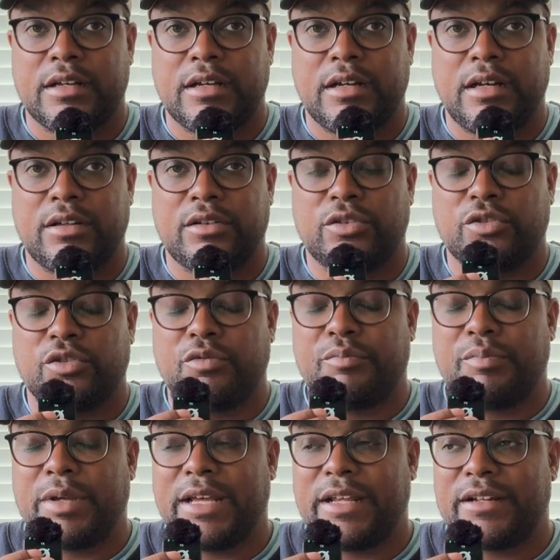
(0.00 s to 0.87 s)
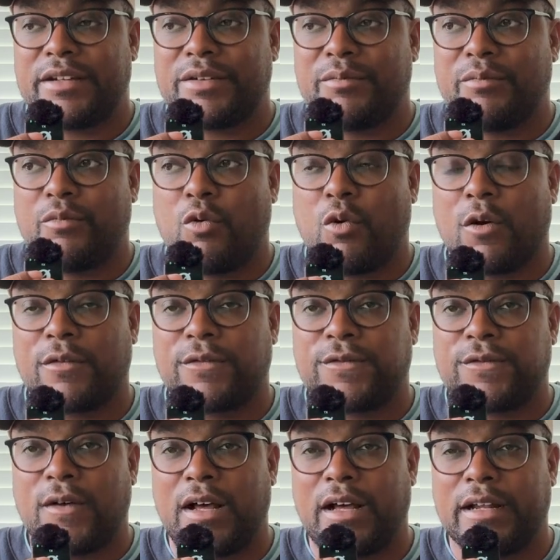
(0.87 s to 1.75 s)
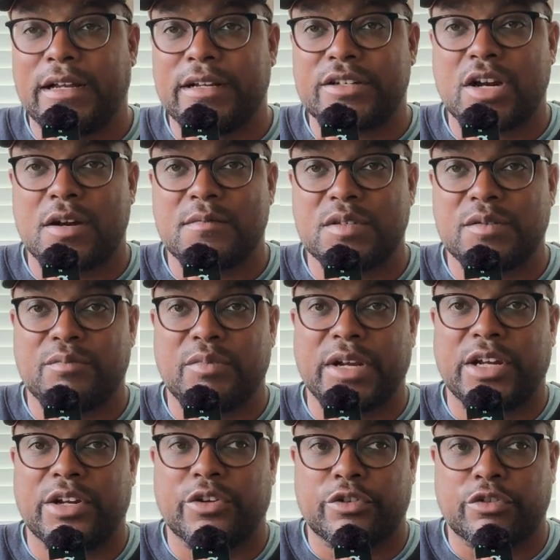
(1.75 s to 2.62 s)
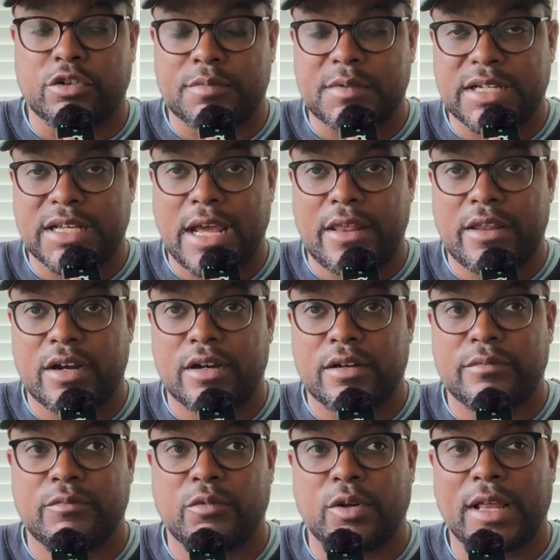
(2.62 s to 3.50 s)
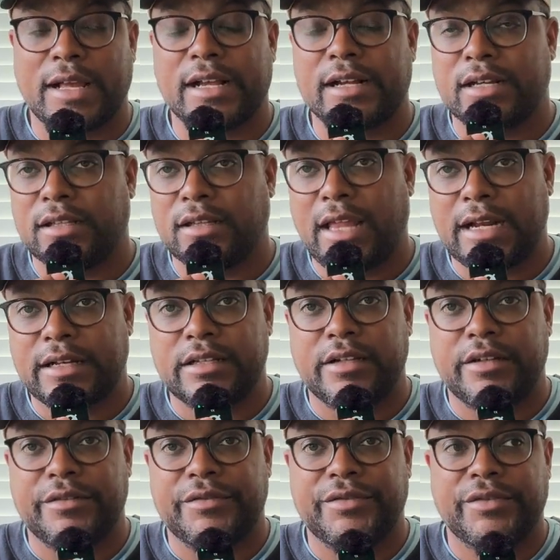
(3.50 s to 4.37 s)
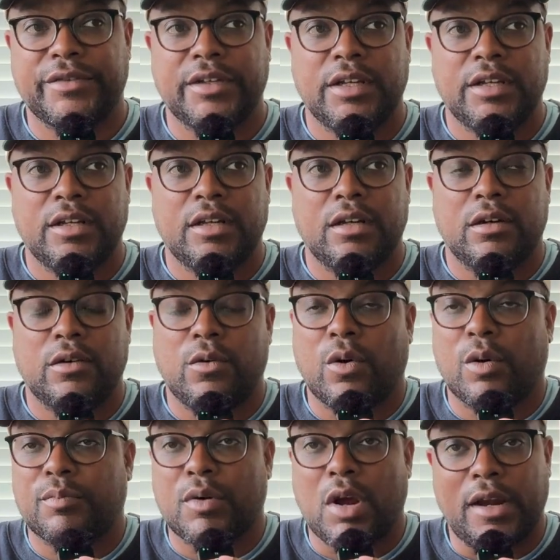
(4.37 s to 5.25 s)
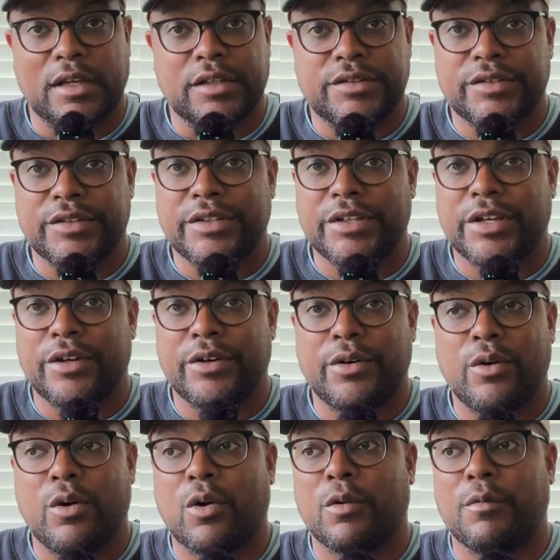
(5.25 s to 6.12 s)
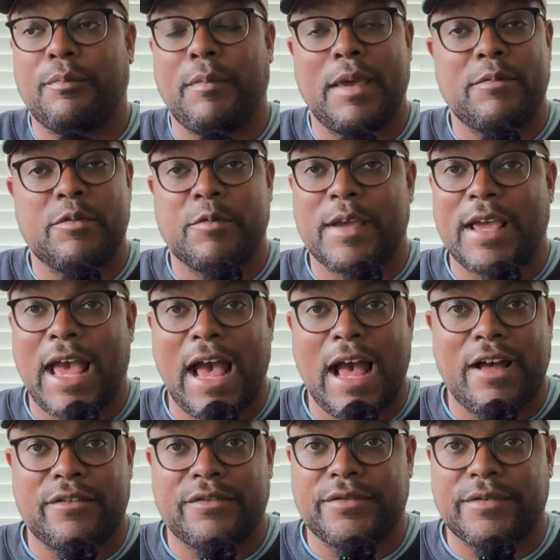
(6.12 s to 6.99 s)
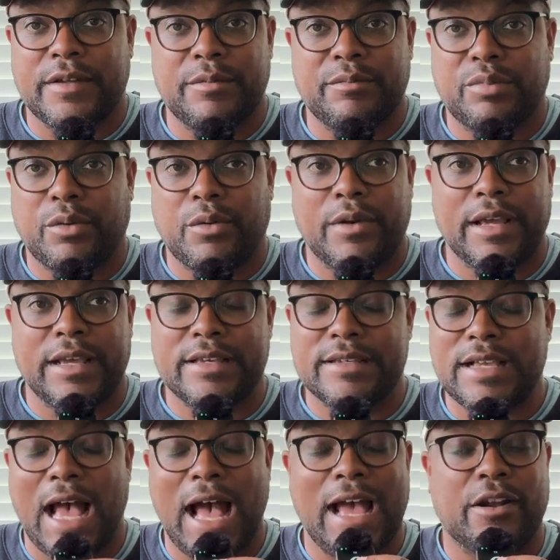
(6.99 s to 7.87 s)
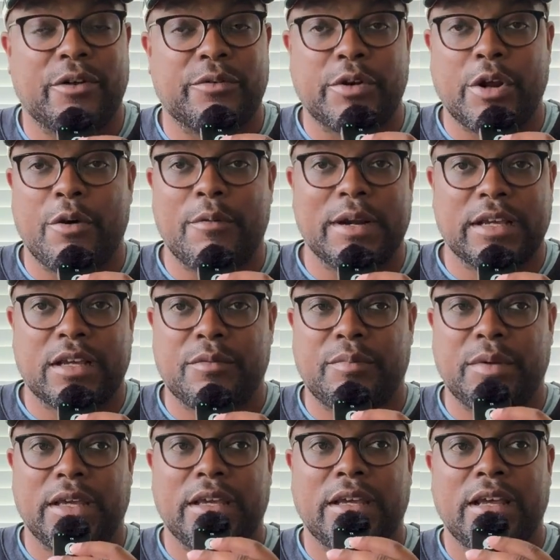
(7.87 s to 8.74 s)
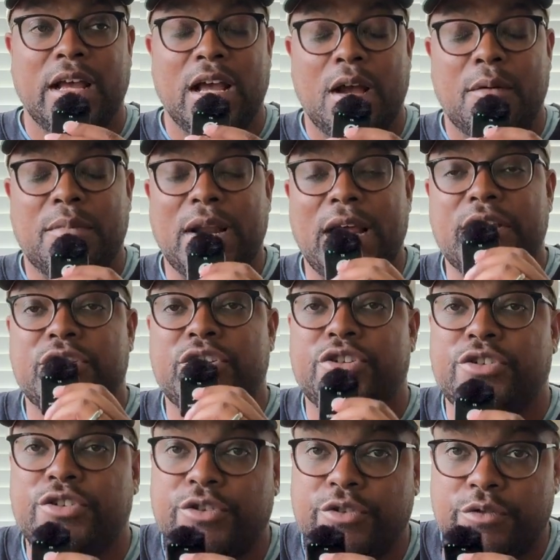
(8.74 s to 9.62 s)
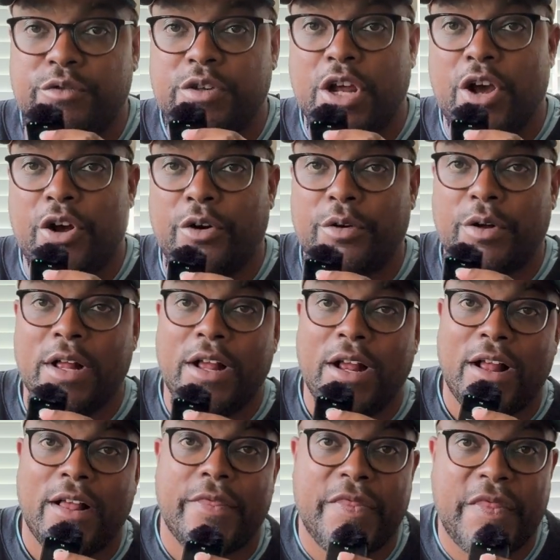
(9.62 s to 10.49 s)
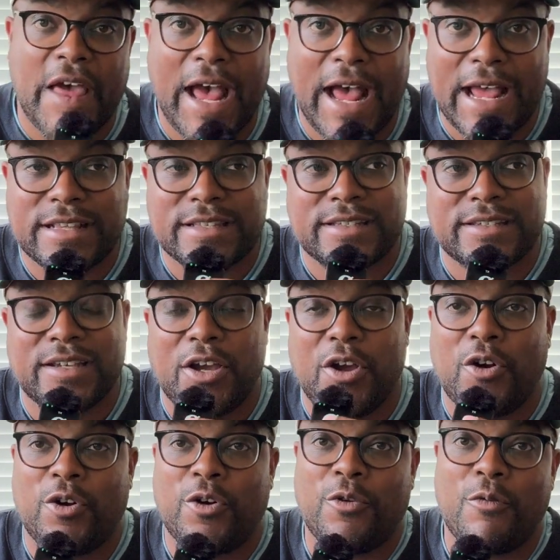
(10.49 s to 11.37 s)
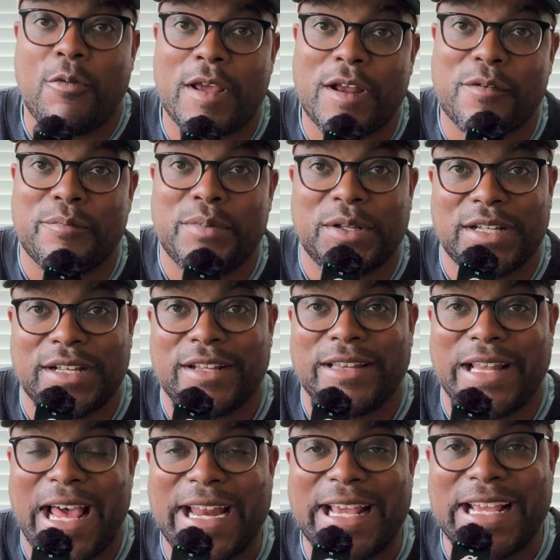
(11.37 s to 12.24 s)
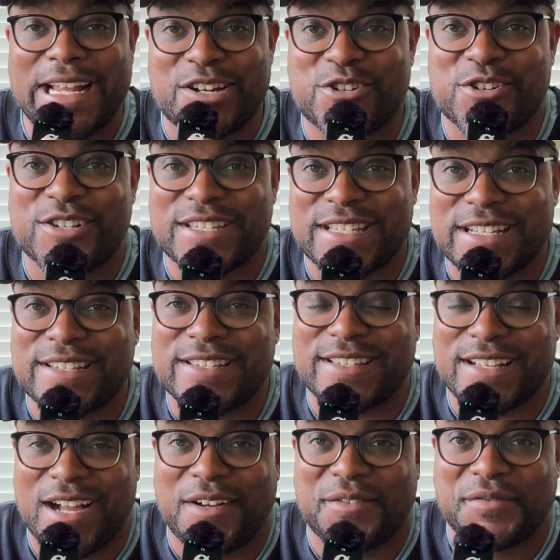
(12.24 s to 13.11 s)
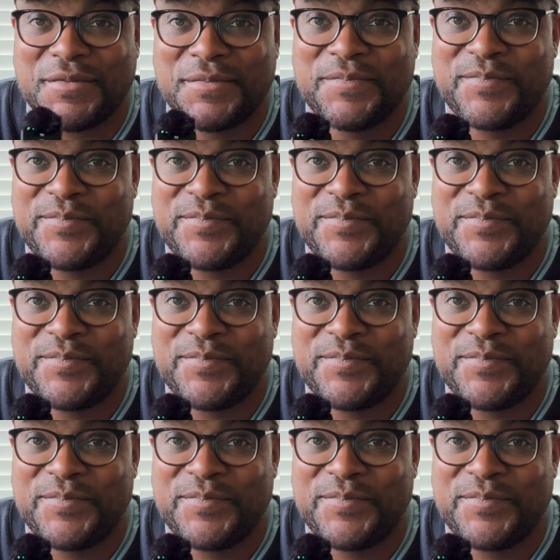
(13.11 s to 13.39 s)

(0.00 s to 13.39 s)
a little bit more fun in terms of bringing a group together, more like a collective or product studio, or maybe we have employees. I don't know what it could be, but I do know that we are building a lot of interesting stuff.